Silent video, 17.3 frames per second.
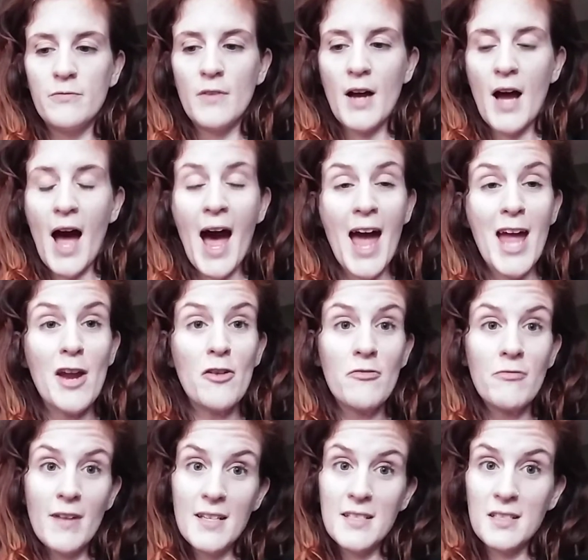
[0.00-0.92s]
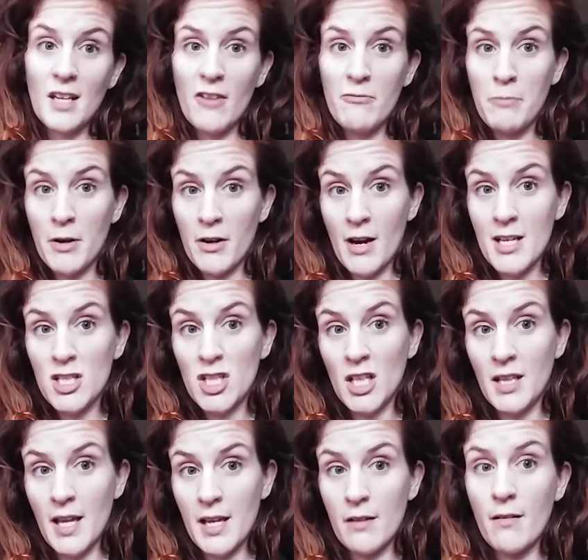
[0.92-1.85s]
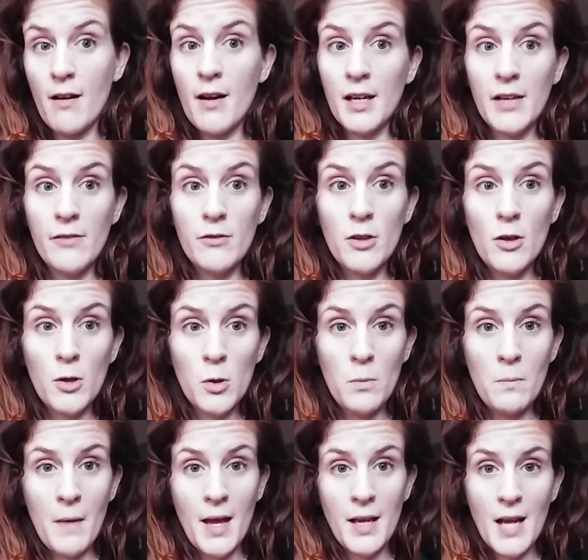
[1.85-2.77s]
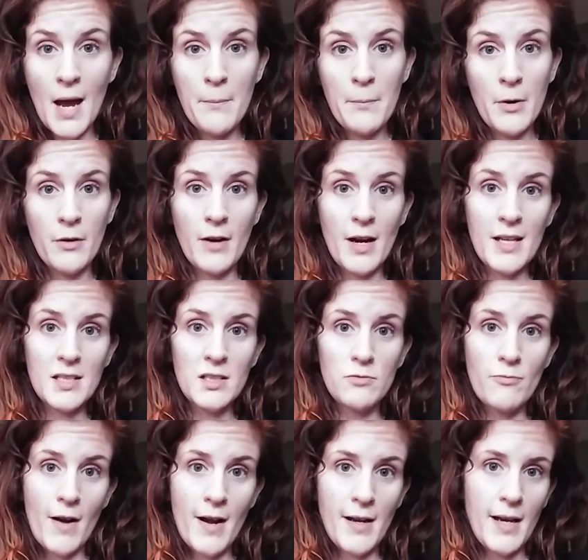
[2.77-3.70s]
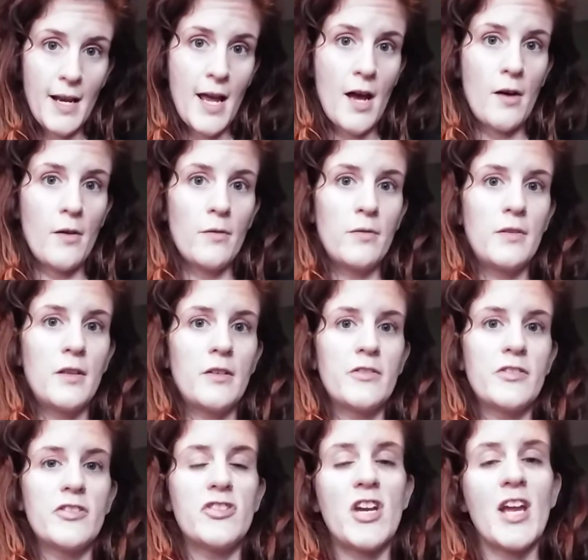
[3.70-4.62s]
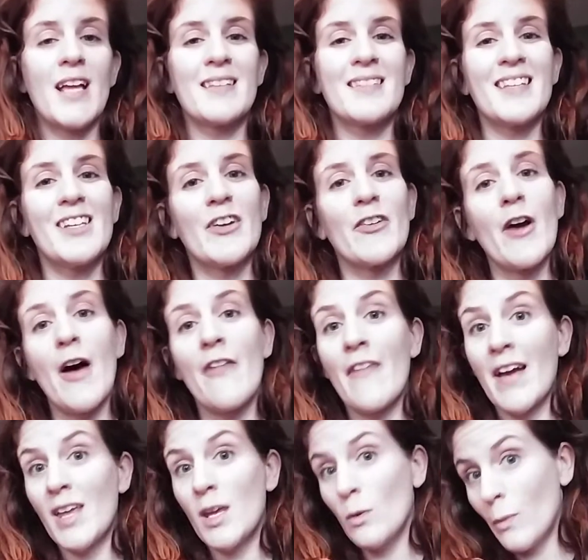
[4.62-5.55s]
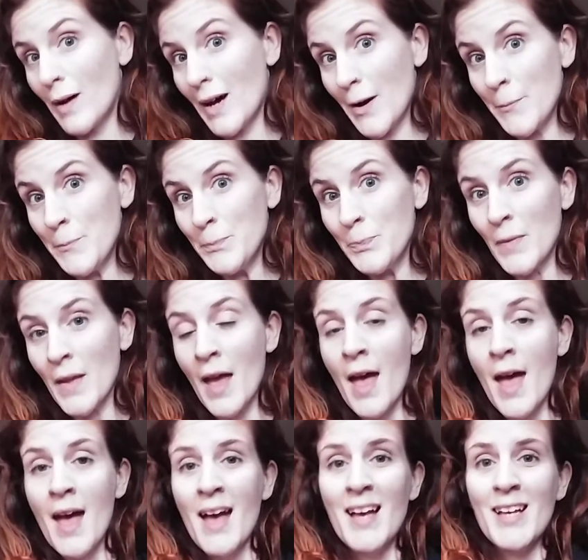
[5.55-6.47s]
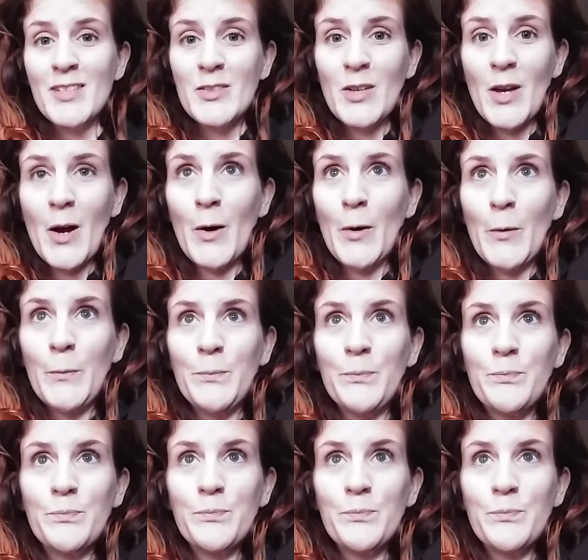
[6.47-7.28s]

a higher risk of progression later on. Even though you may not progress right now, there's a chance later on that you will. So